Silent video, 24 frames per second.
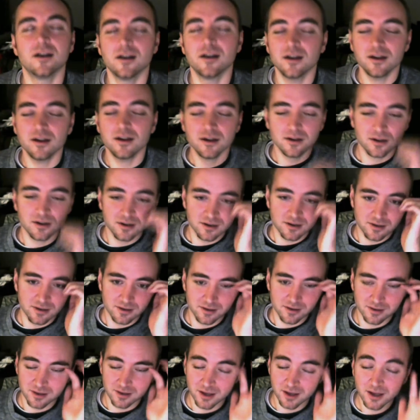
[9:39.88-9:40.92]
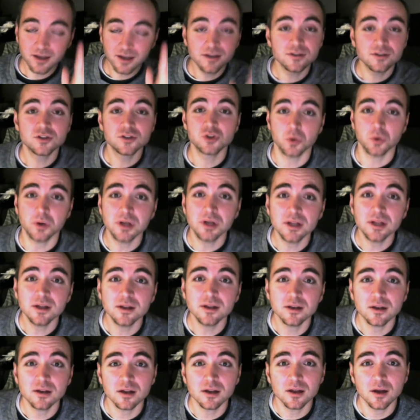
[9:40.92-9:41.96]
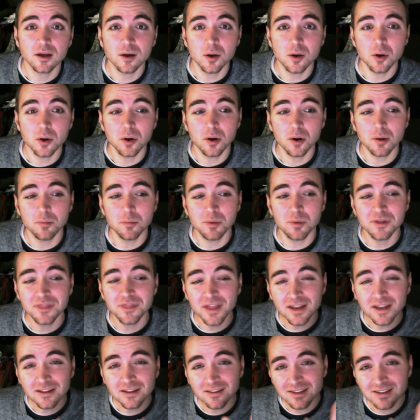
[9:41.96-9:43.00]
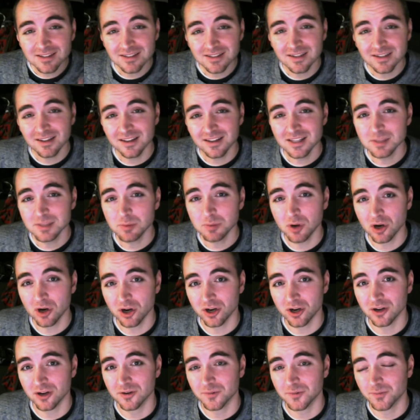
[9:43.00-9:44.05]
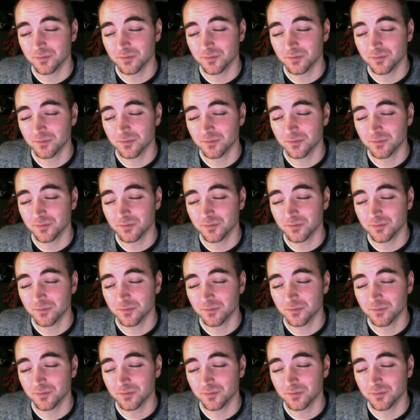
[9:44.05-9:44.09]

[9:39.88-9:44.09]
I enjoyed it, but then listen to this part.